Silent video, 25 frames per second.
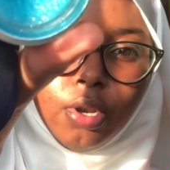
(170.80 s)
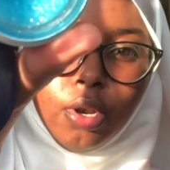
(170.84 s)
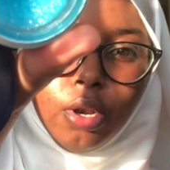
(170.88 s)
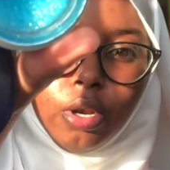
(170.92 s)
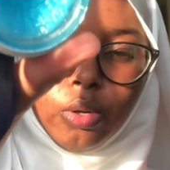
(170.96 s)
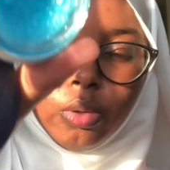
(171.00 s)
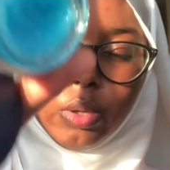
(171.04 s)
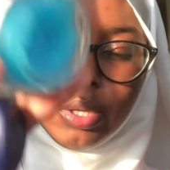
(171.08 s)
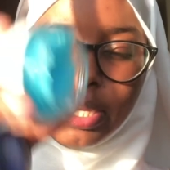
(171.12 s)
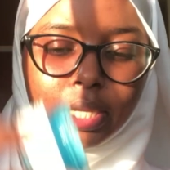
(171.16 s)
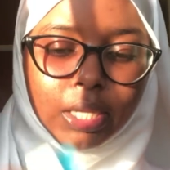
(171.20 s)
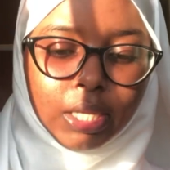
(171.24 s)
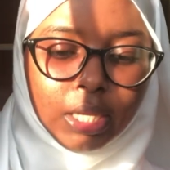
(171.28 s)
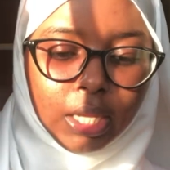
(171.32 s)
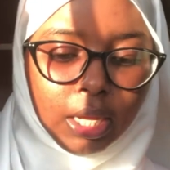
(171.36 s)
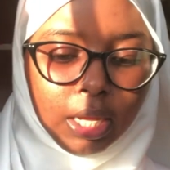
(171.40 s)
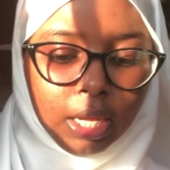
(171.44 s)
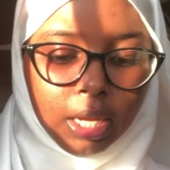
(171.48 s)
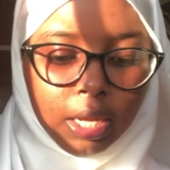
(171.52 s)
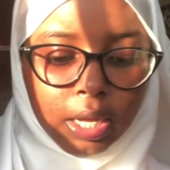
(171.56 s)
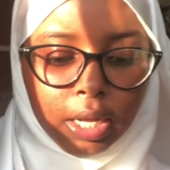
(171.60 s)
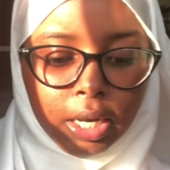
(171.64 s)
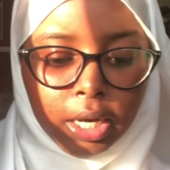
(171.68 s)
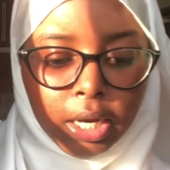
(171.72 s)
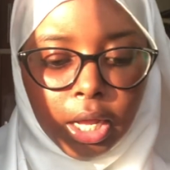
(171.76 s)
looks.
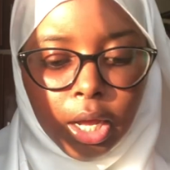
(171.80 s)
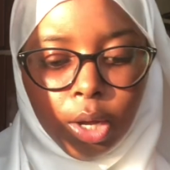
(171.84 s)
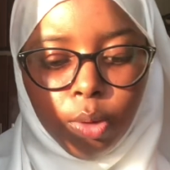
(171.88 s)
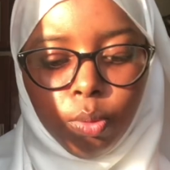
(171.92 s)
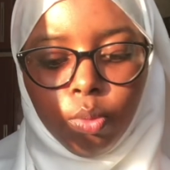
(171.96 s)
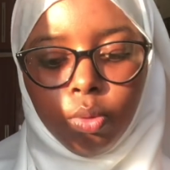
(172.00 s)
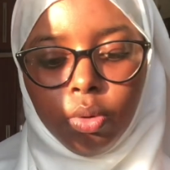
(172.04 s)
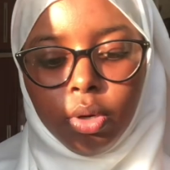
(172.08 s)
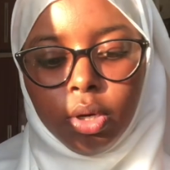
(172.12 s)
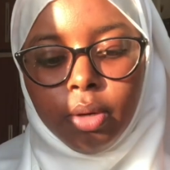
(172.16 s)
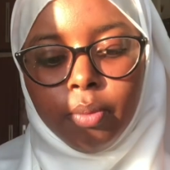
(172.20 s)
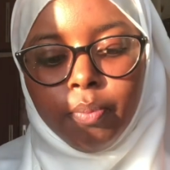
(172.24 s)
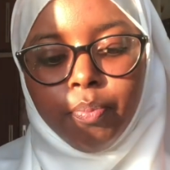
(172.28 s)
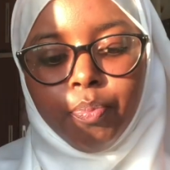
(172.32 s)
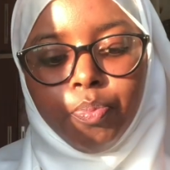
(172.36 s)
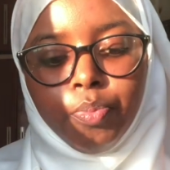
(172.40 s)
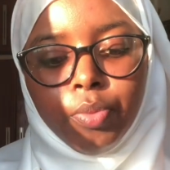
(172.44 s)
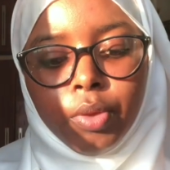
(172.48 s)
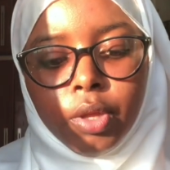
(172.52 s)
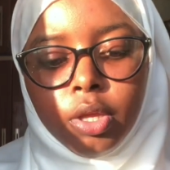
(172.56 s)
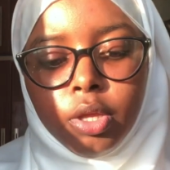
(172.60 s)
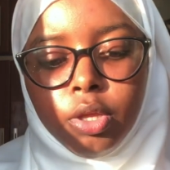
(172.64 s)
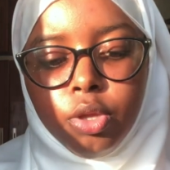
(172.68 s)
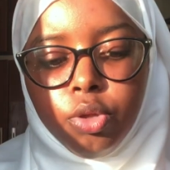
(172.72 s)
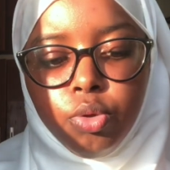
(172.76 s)
And I will
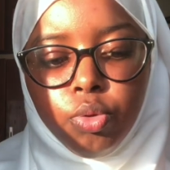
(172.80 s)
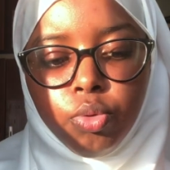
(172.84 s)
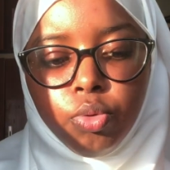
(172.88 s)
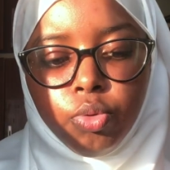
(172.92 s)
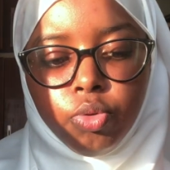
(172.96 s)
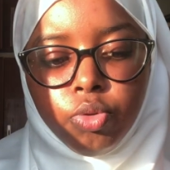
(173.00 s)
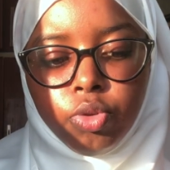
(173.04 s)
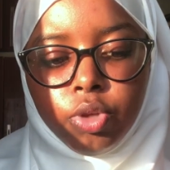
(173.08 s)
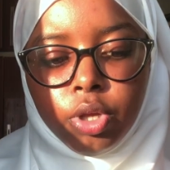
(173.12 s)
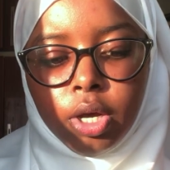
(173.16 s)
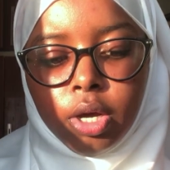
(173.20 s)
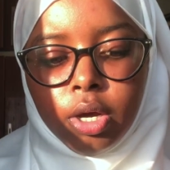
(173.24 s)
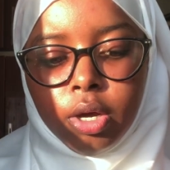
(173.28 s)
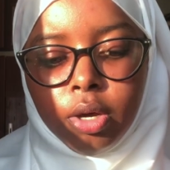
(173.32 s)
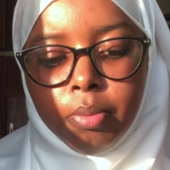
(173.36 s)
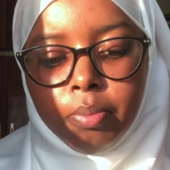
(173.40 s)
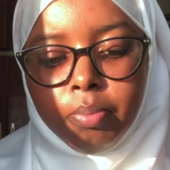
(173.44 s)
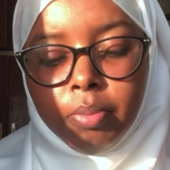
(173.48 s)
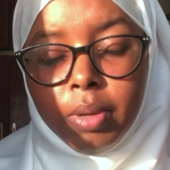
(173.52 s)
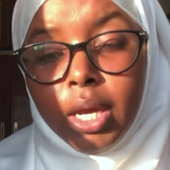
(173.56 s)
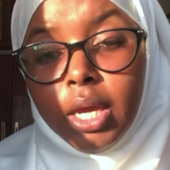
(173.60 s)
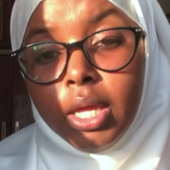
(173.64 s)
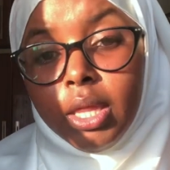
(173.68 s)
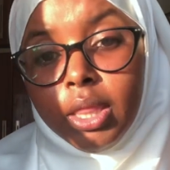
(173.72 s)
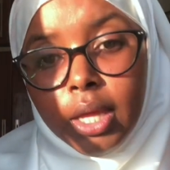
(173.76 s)
use
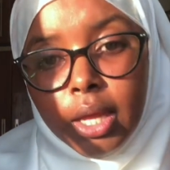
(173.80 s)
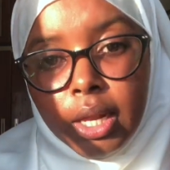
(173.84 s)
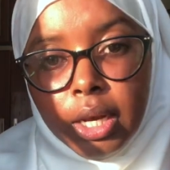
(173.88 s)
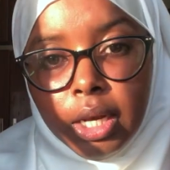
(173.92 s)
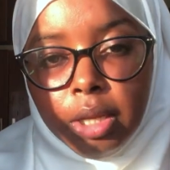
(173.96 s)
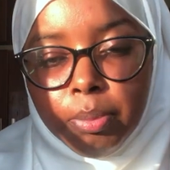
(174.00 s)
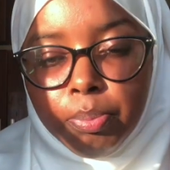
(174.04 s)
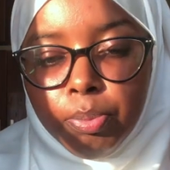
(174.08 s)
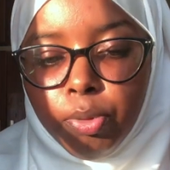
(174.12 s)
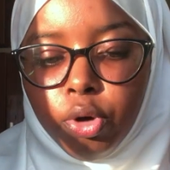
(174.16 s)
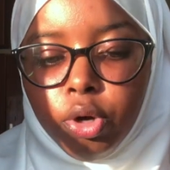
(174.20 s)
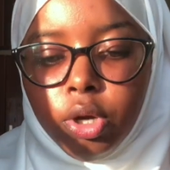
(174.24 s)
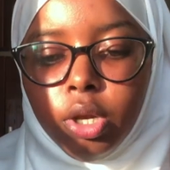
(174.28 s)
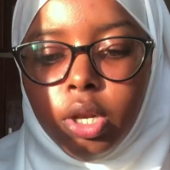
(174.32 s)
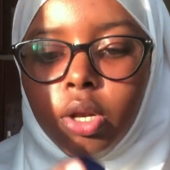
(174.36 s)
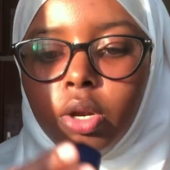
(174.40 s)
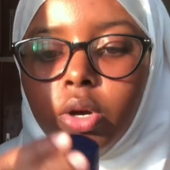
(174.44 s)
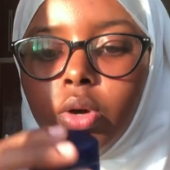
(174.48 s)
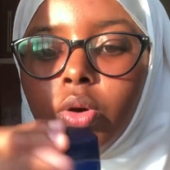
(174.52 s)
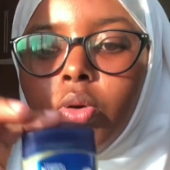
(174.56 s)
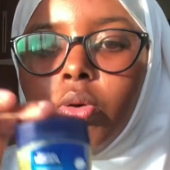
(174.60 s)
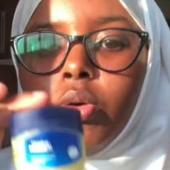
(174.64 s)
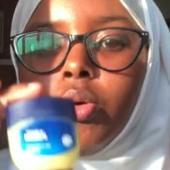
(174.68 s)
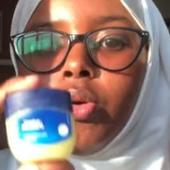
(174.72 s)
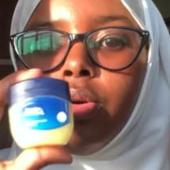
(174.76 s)
either a lip oil
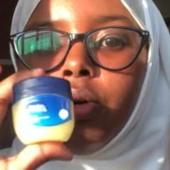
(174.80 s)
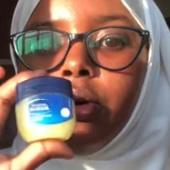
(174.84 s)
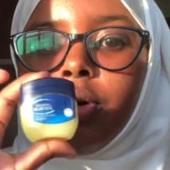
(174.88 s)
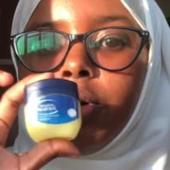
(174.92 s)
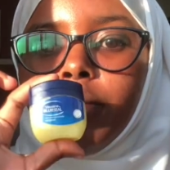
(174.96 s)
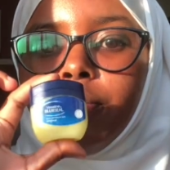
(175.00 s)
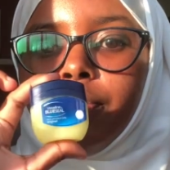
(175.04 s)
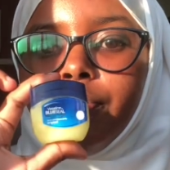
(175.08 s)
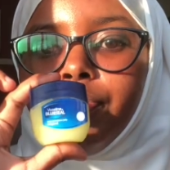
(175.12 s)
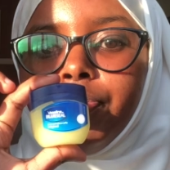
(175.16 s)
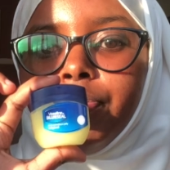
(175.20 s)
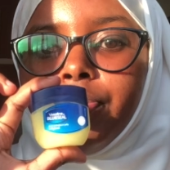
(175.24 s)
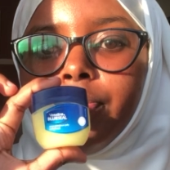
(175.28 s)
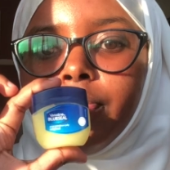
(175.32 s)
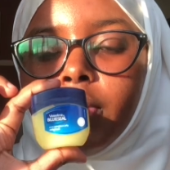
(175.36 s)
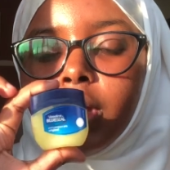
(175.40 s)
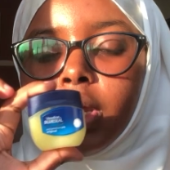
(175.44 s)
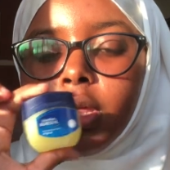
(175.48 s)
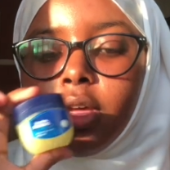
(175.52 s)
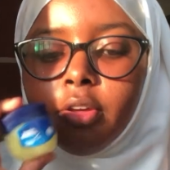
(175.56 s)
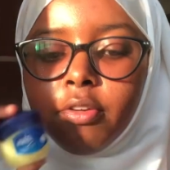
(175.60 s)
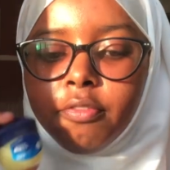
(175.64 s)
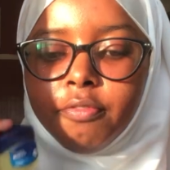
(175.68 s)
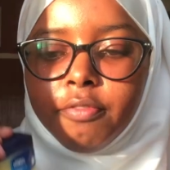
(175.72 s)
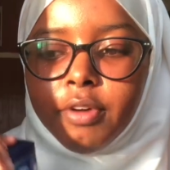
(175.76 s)
or
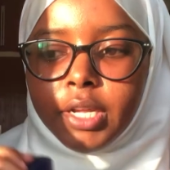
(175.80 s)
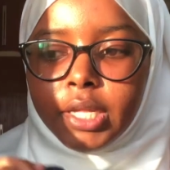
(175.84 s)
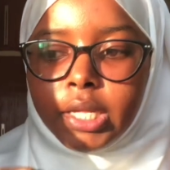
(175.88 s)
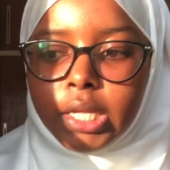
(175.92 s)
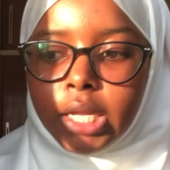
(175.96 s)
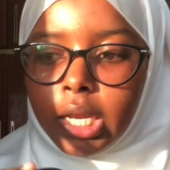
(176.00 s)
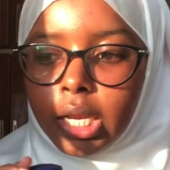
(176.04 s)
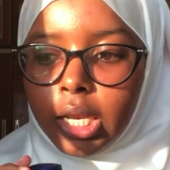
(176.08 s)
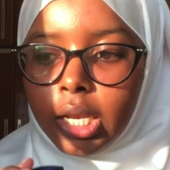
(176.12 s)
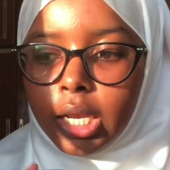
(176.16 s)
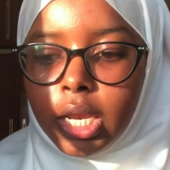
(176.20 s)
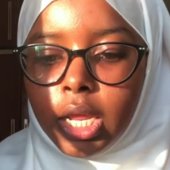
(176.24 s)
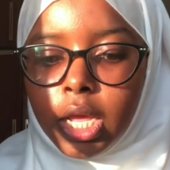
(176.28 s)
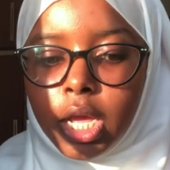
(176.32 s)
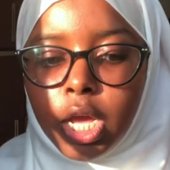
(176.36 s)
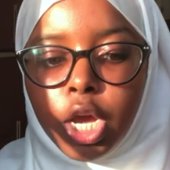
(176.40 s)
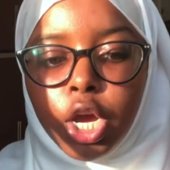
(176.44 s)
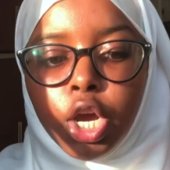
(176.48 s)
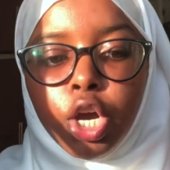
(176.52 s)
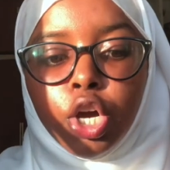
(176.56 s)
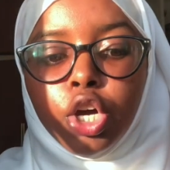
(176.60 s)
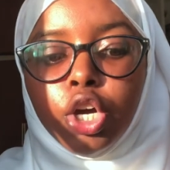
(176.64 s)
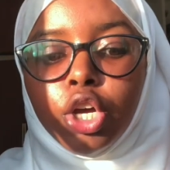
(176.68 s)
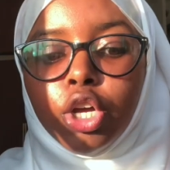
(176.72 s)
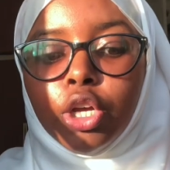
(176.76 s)
Vaseline.
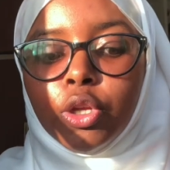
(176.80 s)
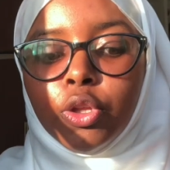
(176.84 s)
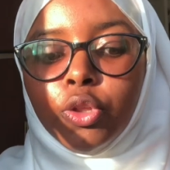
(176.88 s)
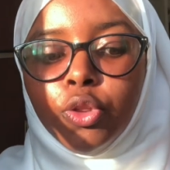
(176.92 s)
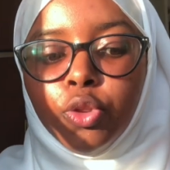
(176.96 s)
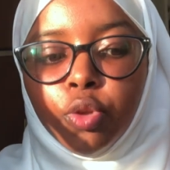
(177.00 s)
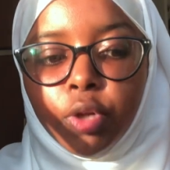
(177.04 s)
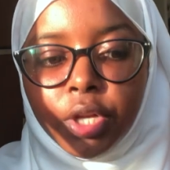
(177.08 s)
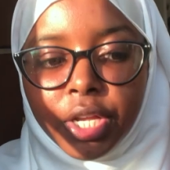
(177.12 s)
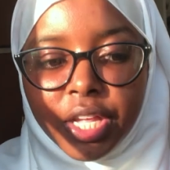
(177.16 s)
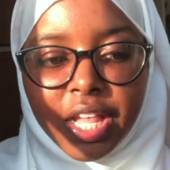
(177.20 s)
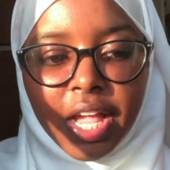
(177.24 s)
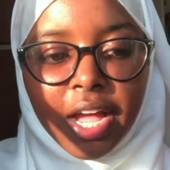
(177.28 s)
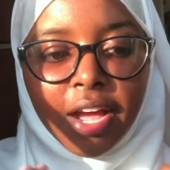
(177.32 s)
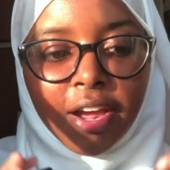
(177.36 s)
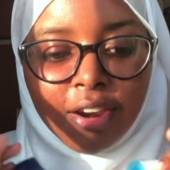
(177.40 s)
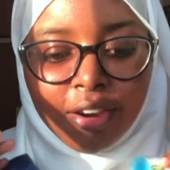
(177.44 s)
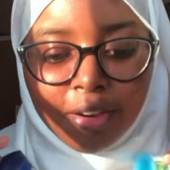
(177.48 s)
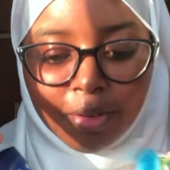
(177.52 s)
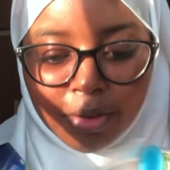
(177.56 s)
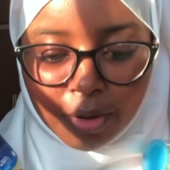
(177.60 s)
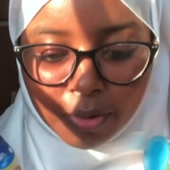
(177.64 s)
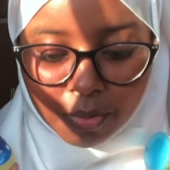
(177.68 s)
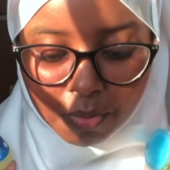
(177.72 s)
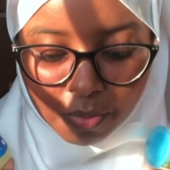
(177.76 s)
Those are
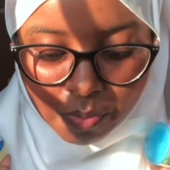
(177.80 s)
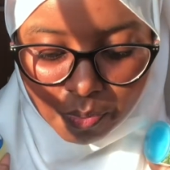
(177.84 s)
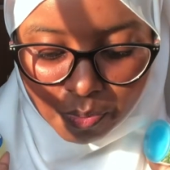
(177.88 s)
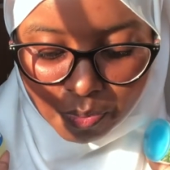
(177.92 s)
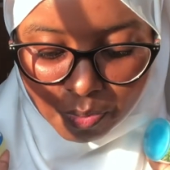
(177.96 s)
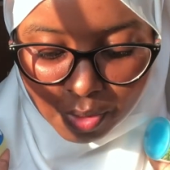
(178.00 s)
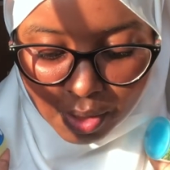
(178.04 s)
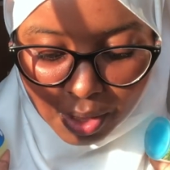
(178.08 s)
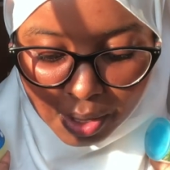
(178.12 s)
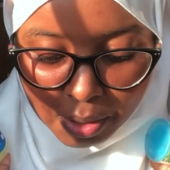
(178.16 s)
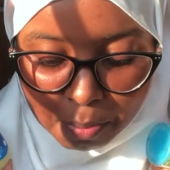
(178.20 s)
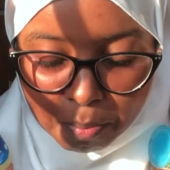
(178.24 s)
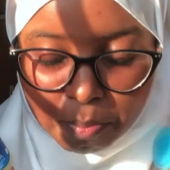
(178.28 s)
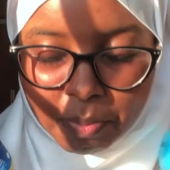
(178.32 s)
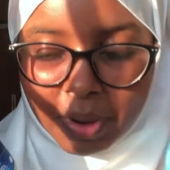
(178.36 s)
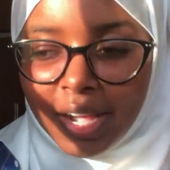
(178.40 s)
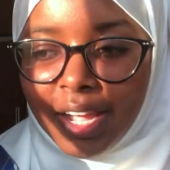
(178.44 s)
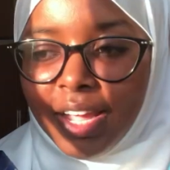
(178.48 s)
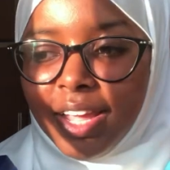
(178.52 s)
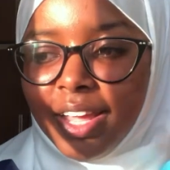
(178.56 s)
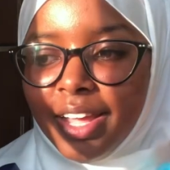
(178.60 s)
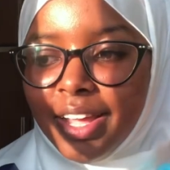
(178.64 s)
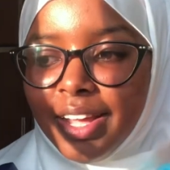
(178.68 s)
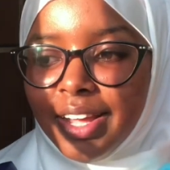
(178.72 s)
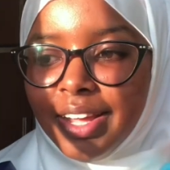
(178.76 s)

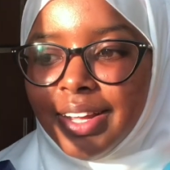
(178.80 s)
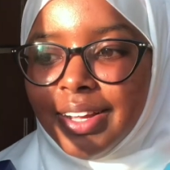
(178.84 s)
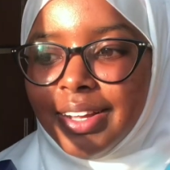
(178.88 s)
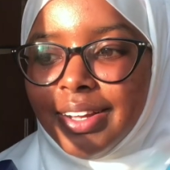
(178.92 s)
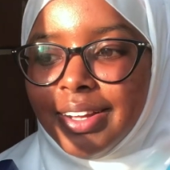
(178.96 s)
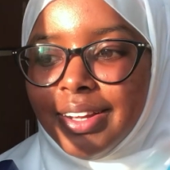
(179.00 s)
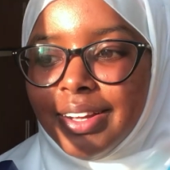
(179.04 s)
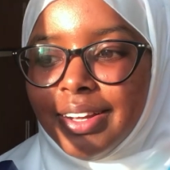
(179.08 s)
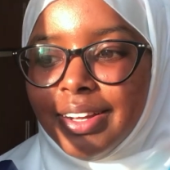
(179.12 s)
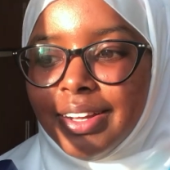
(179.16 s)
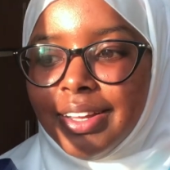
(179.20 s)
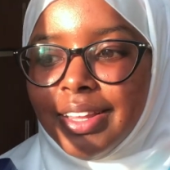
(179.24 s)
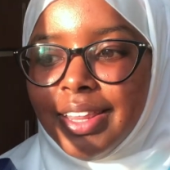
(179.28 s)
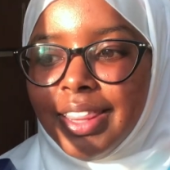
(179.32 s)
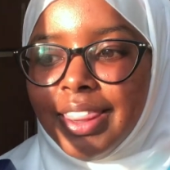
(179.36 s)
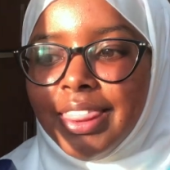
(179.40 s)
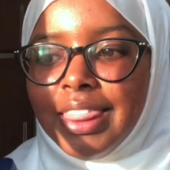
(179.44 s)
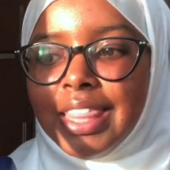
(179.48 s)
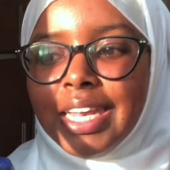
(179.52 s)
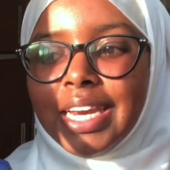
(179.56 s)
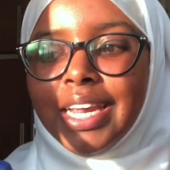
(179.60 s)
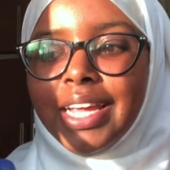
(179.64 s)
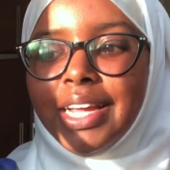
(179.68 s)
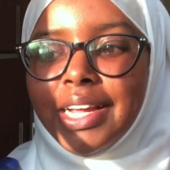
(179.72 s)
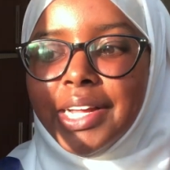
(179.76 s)
my
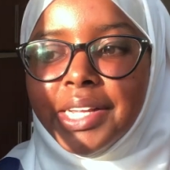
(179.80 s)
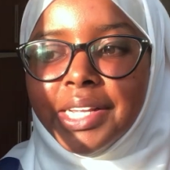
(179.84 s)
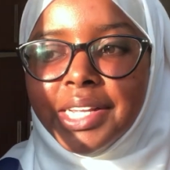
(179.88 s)
3